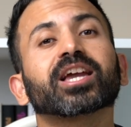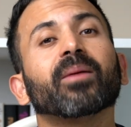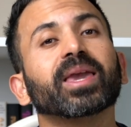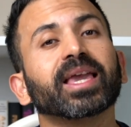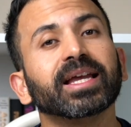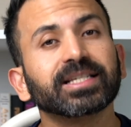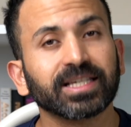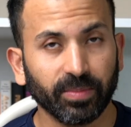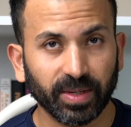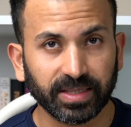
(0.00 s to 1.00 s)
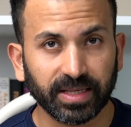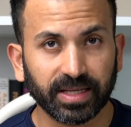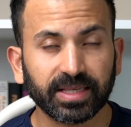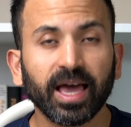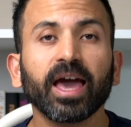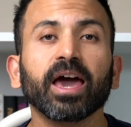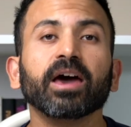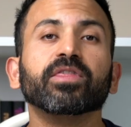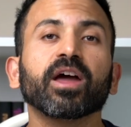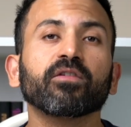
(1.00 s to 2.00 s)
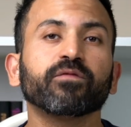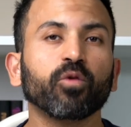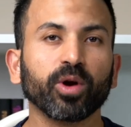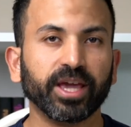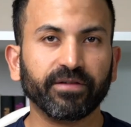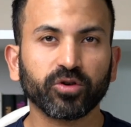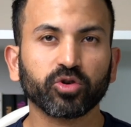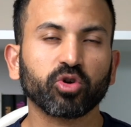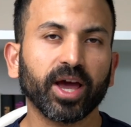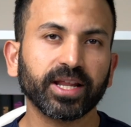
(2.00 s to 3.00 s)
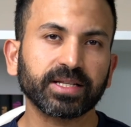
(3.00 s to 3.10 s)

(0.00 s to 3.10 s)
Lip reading: coming into the business. Therefore, if you're trying to